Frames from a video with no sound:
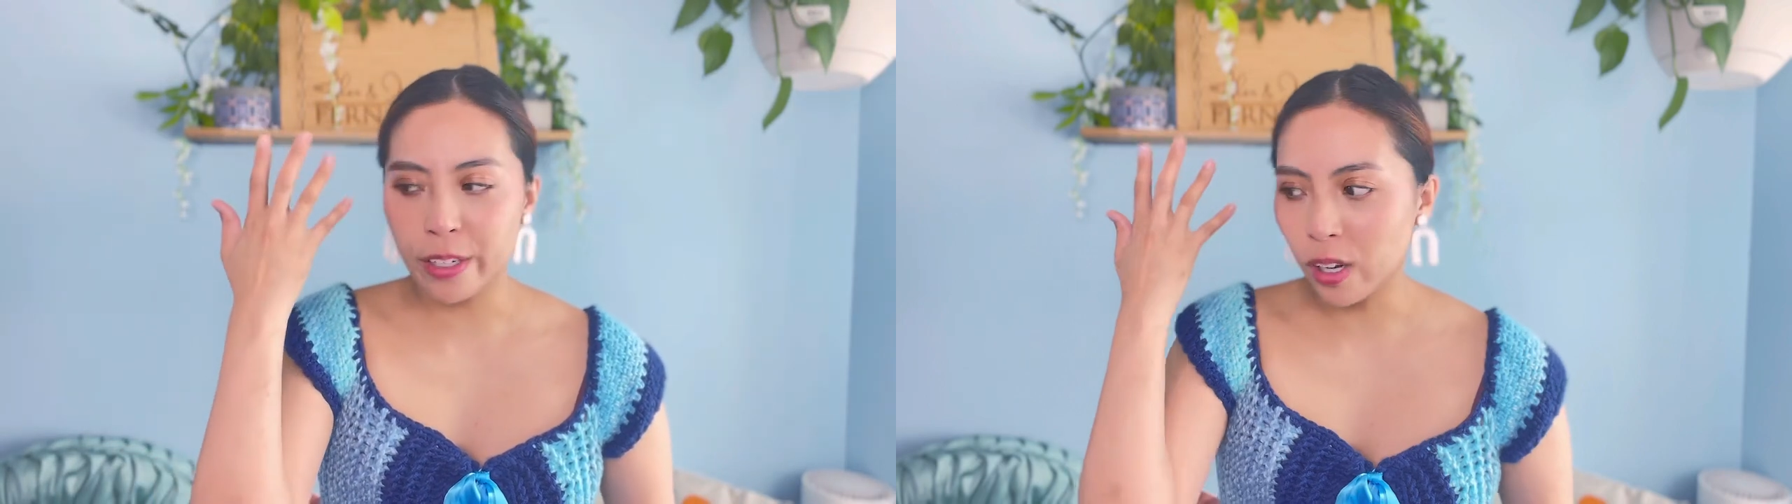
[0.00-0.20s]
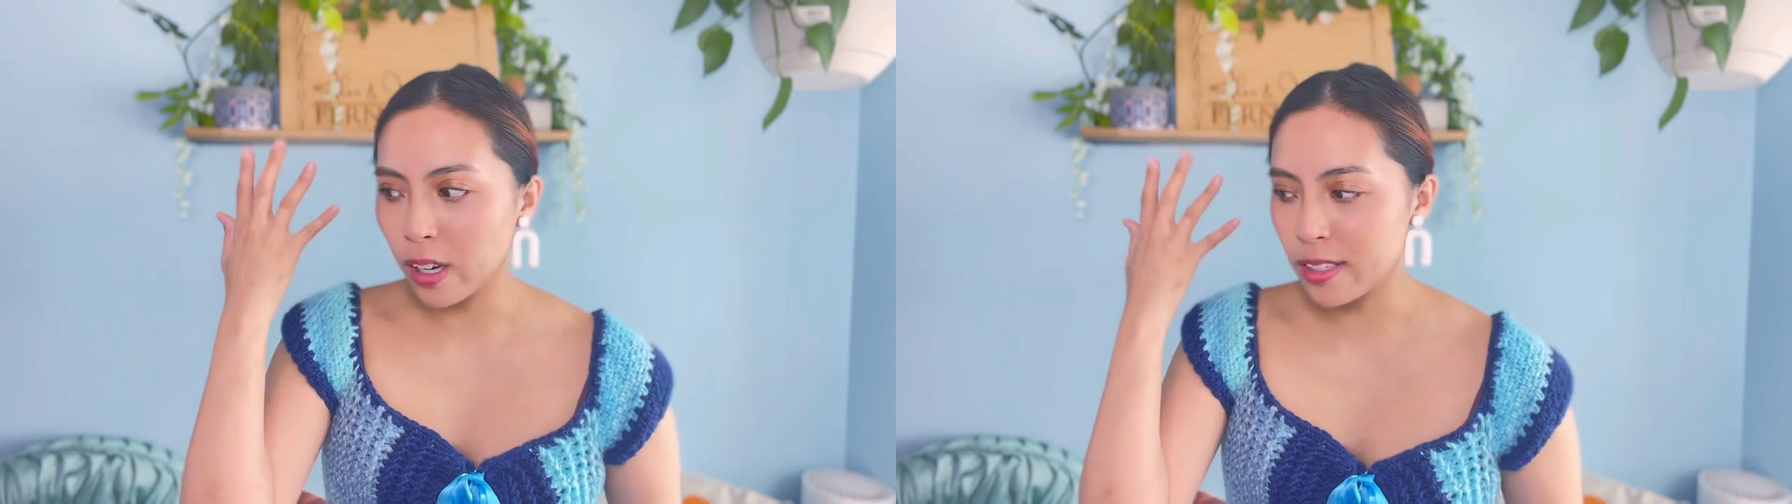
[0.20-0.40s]

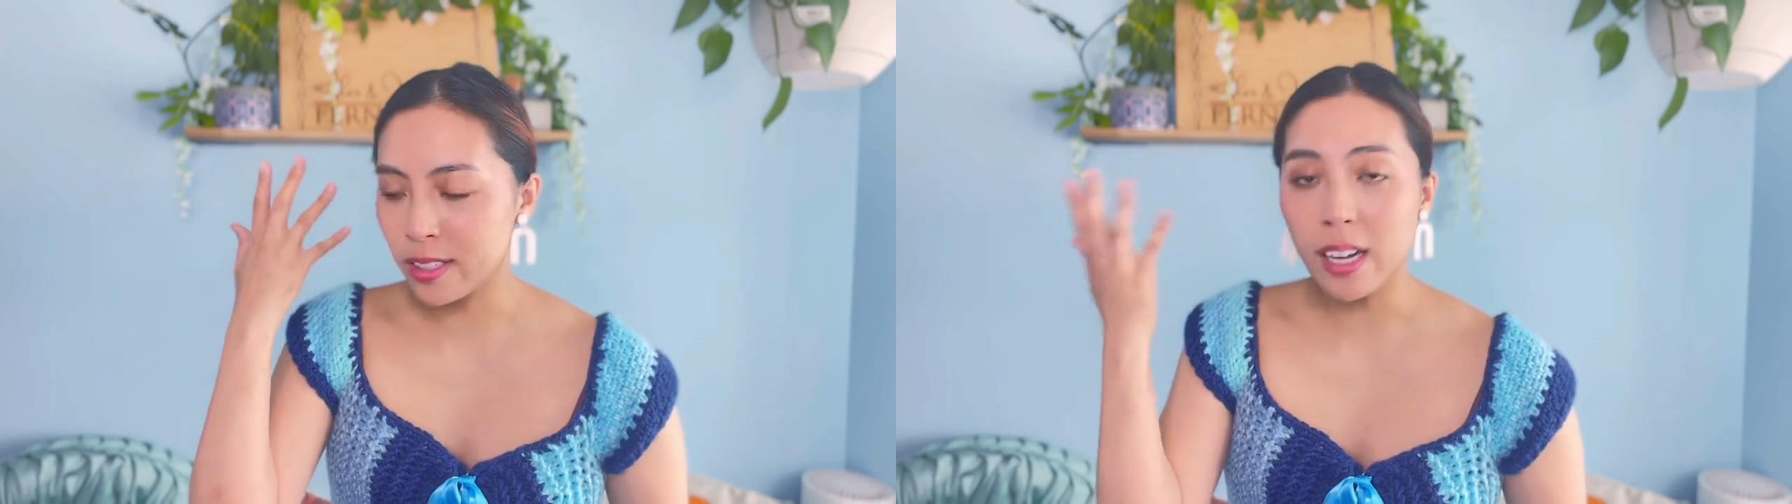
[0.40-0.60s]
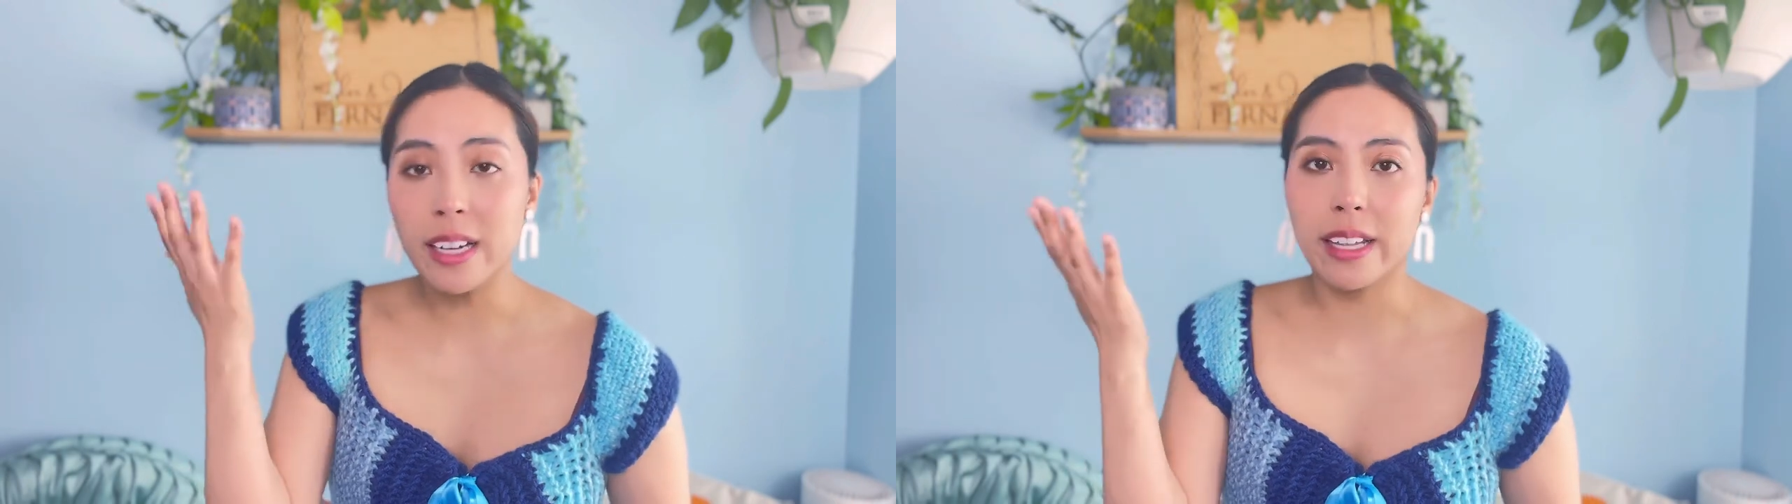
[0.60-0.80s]
you're
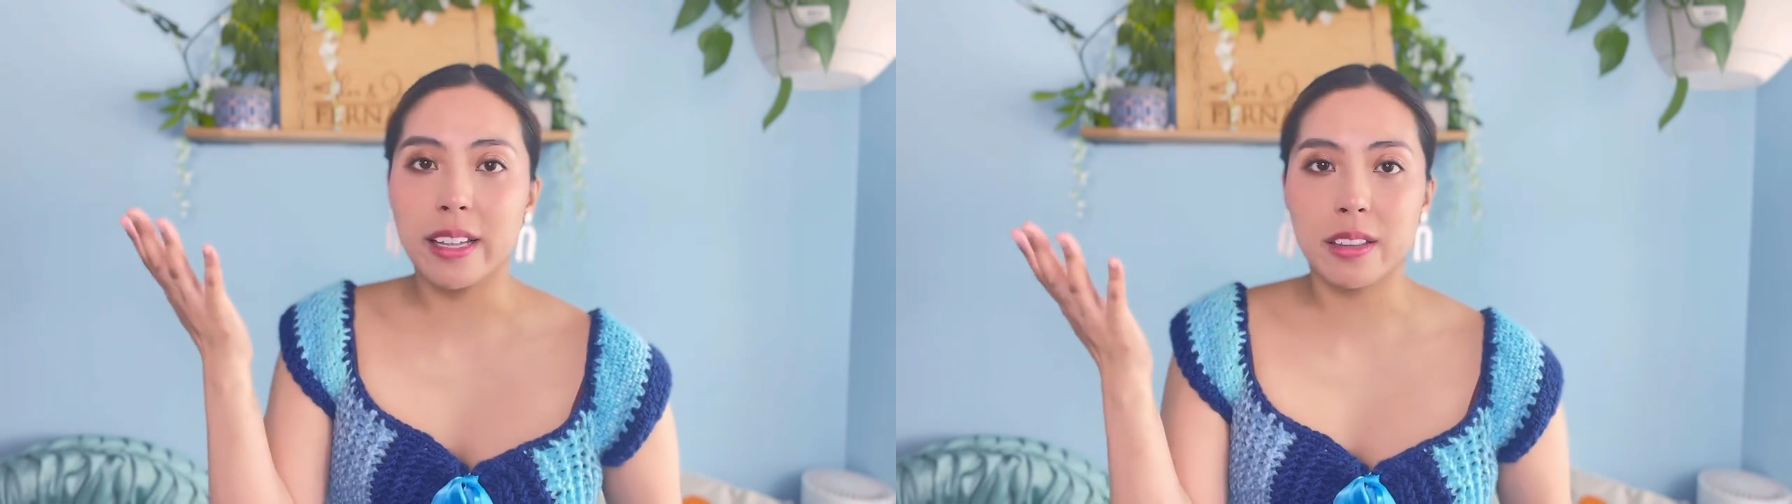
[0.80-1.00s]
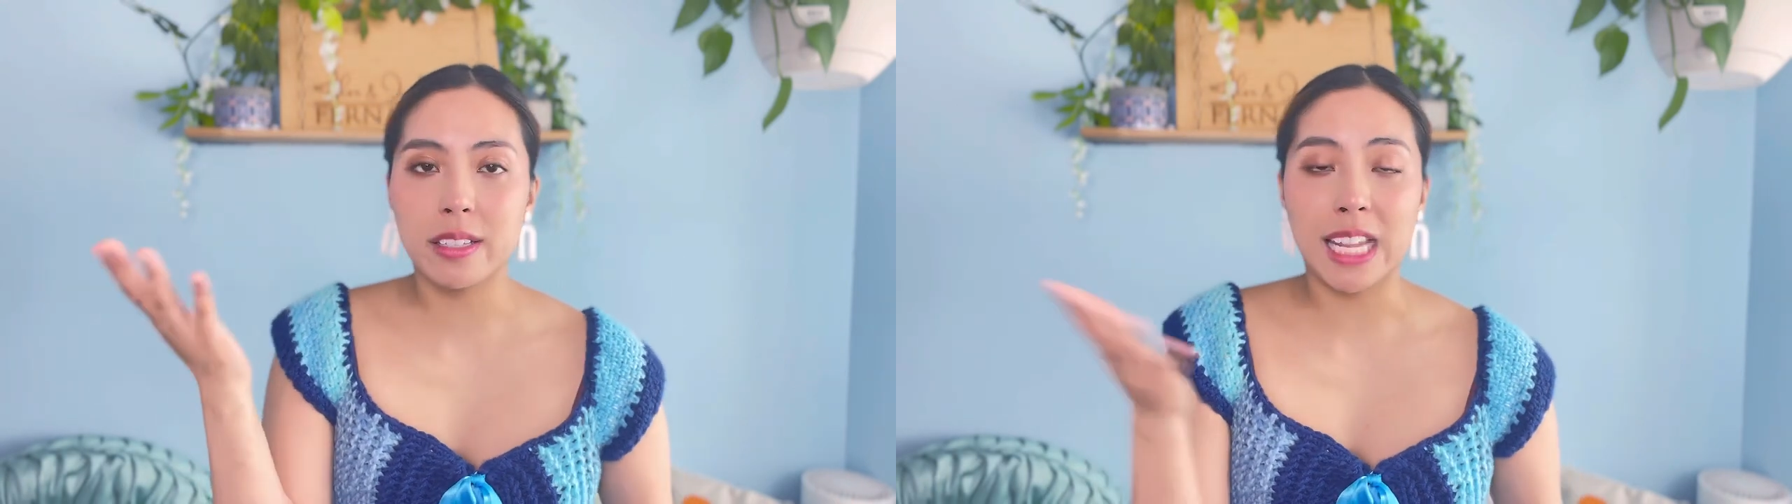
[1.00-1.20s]

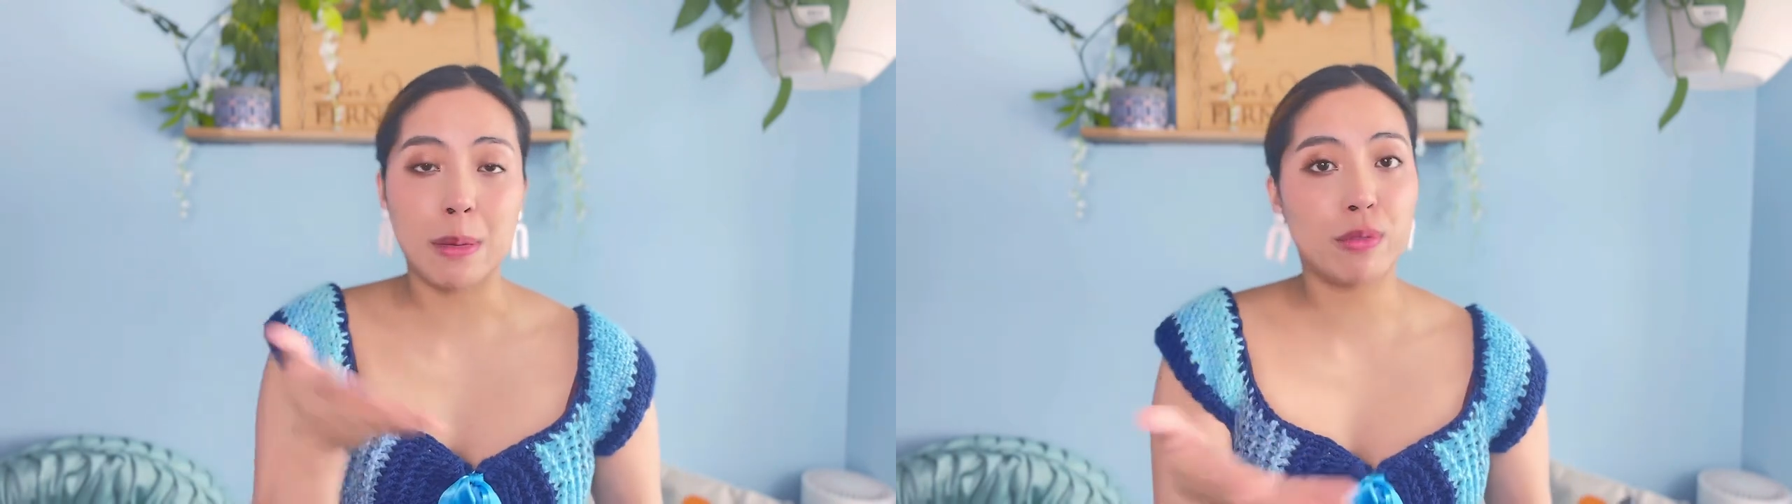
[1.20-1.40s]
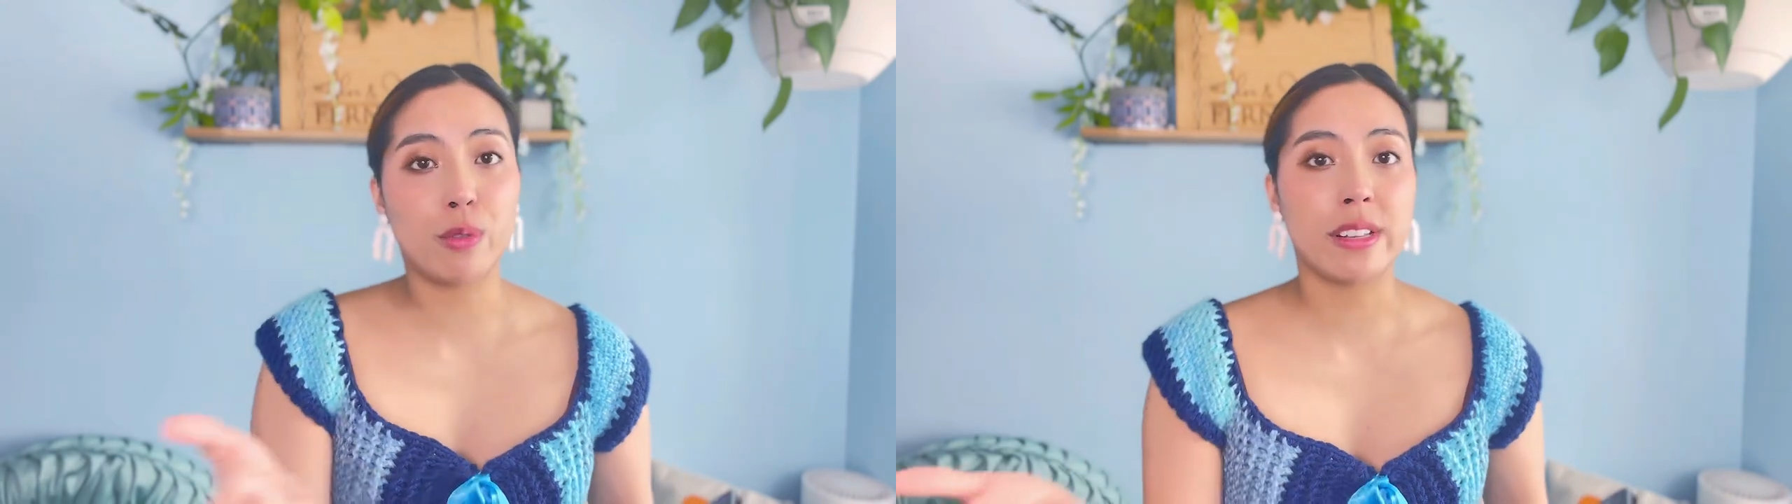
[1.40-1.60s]
studying the day
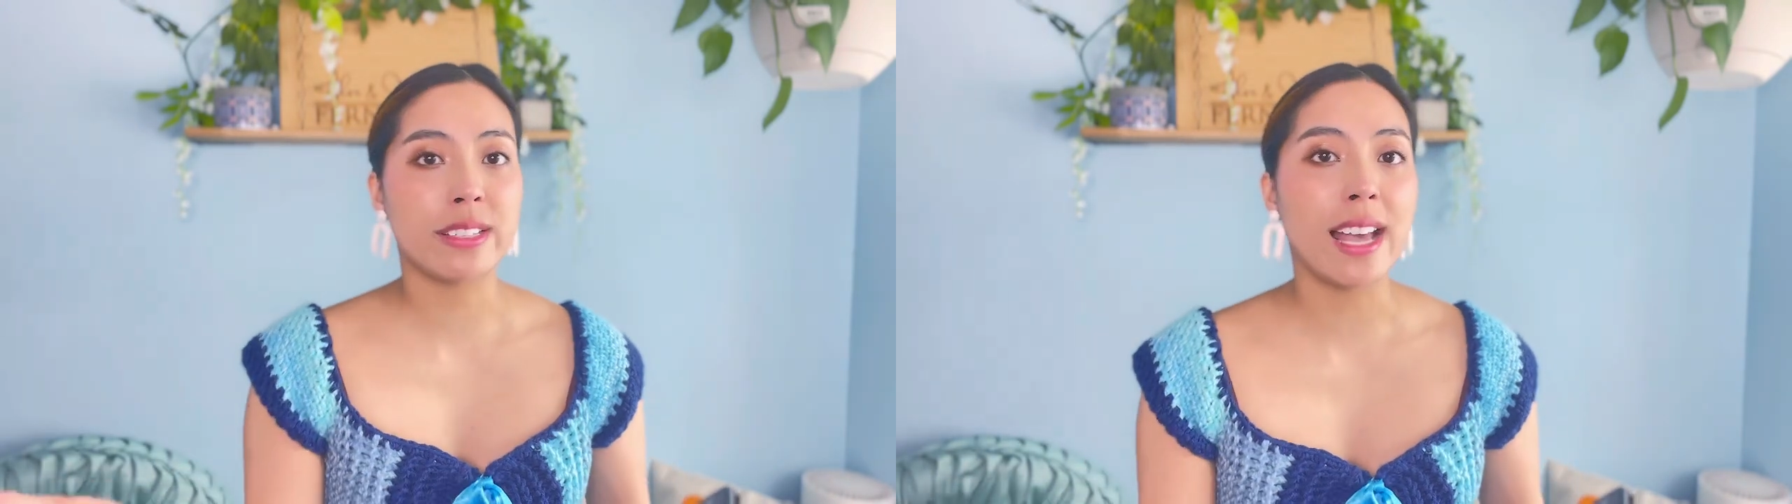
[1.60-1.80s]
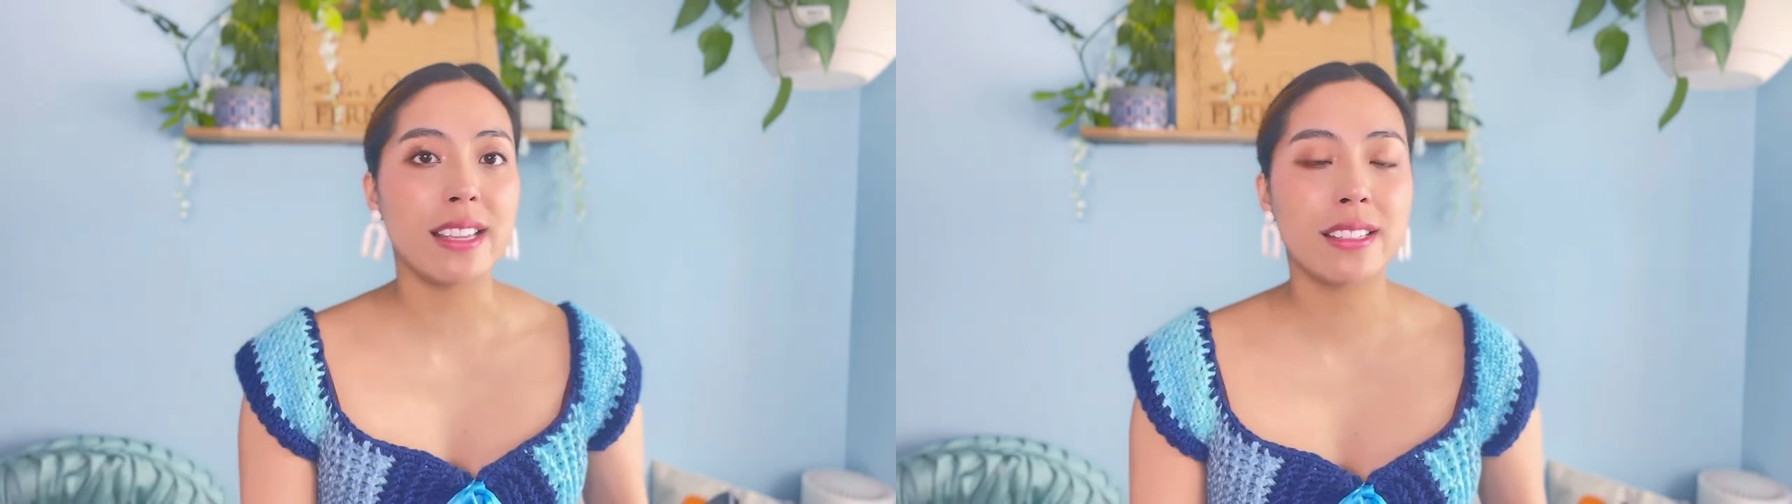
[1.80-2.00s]
before the
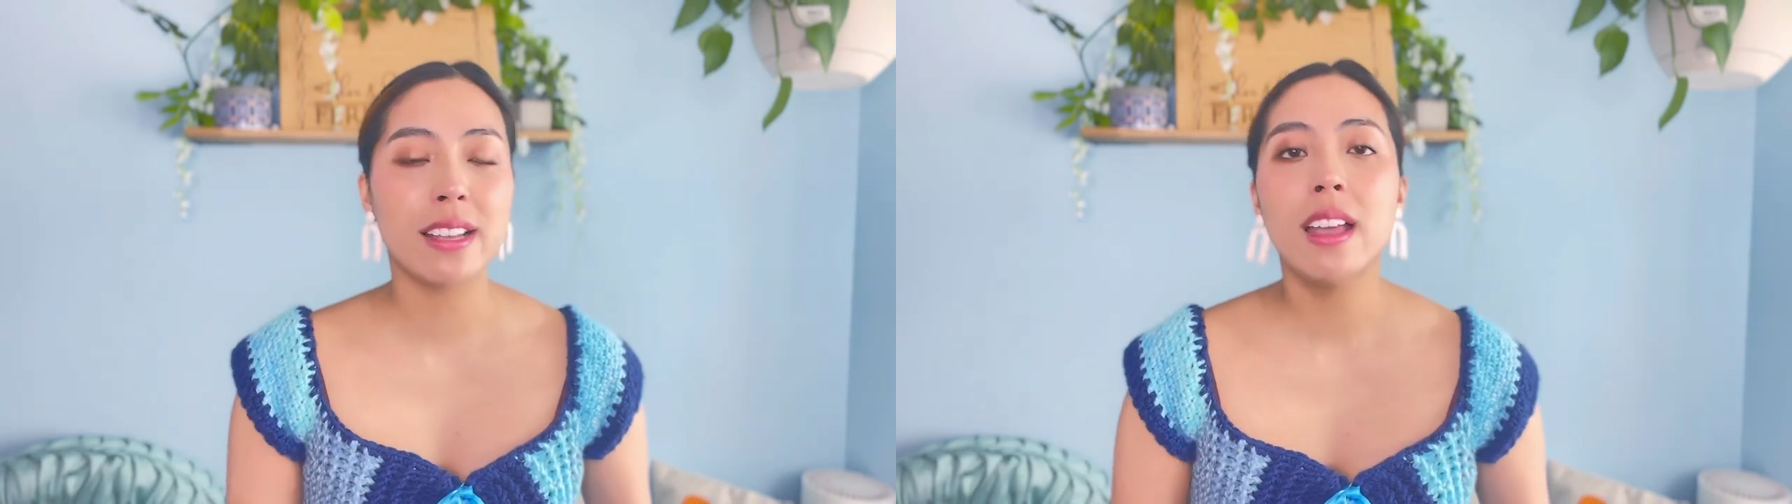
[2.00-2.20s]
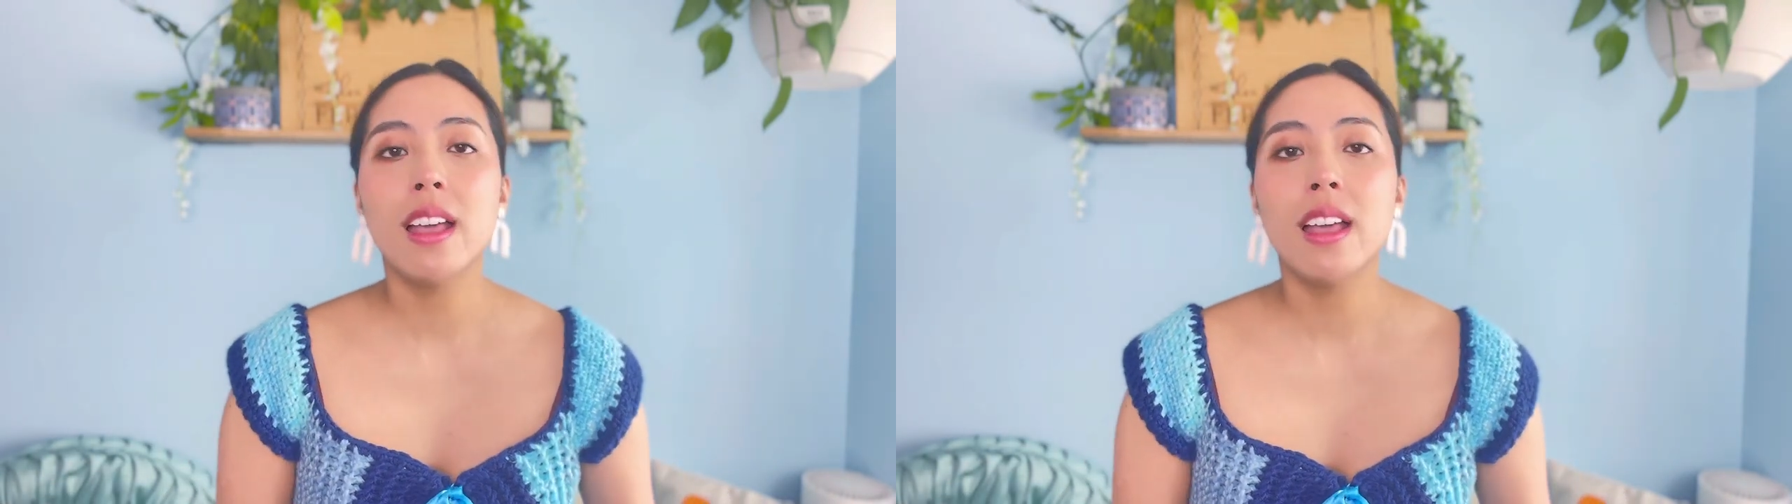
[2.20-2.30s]
test.